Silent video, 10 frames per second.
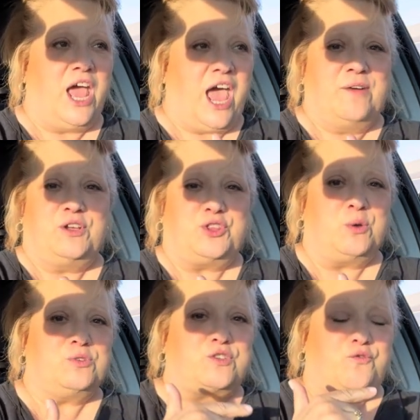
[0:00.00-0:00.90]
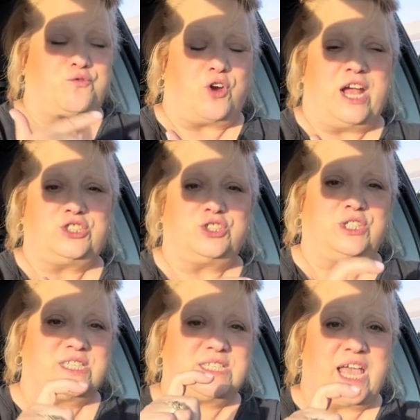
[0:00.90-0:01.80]
Everything was fresh. The
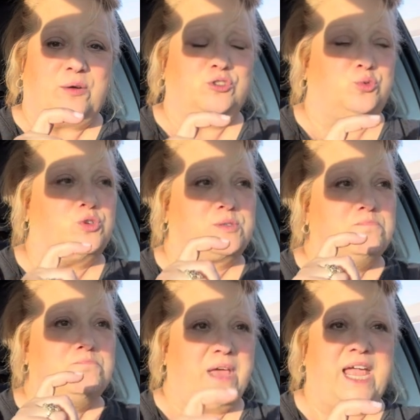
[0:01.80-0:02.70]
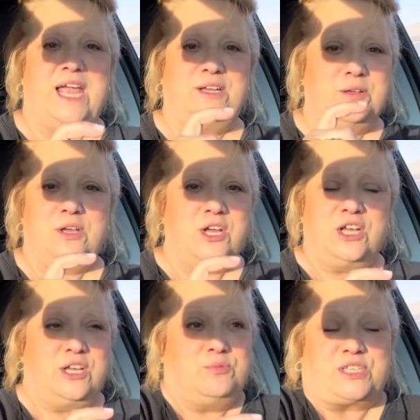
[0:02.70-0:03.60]
sandwich was made.
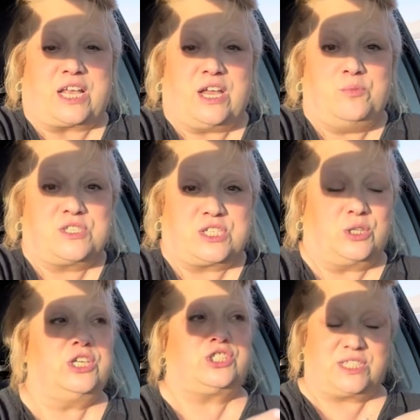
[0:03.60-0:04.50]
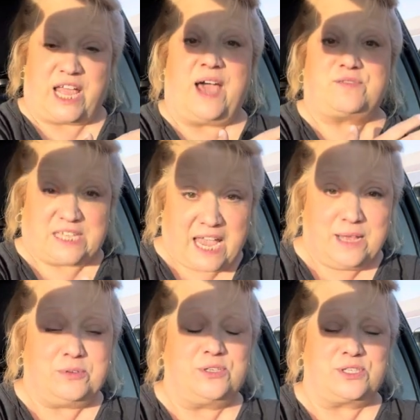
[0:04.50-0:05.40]
He was like, it was delicious. They have
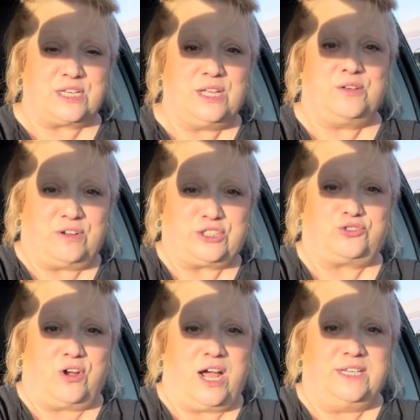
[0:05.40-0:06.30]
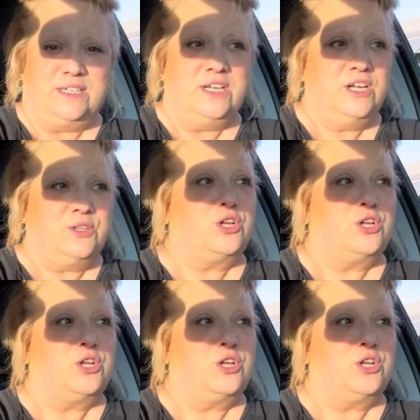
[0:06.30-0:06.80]
tables in the restaurant. The